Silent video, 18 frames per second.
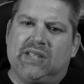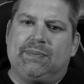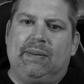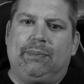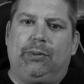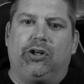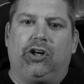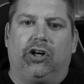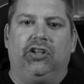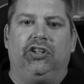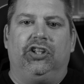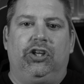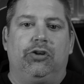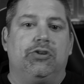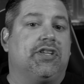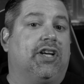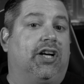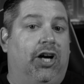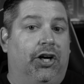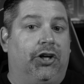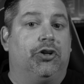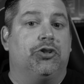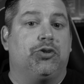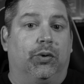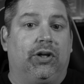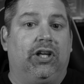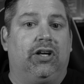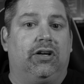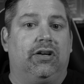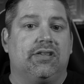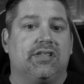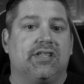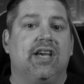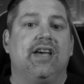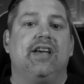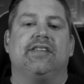are the people currently using
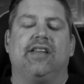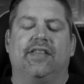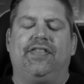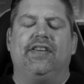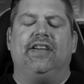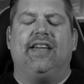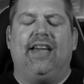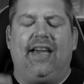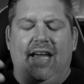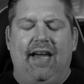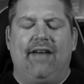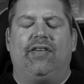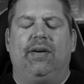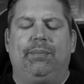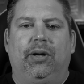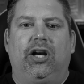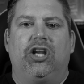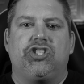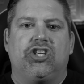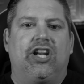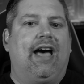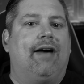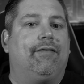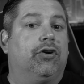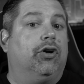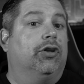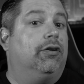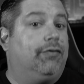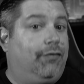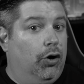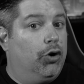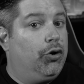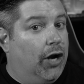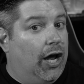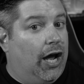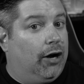120Hz that think everybody should have it on their
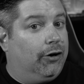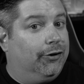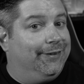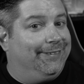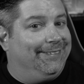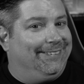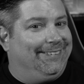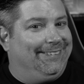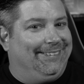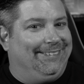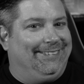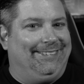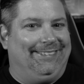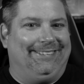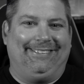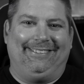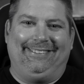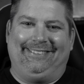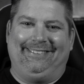phone now. Now the best way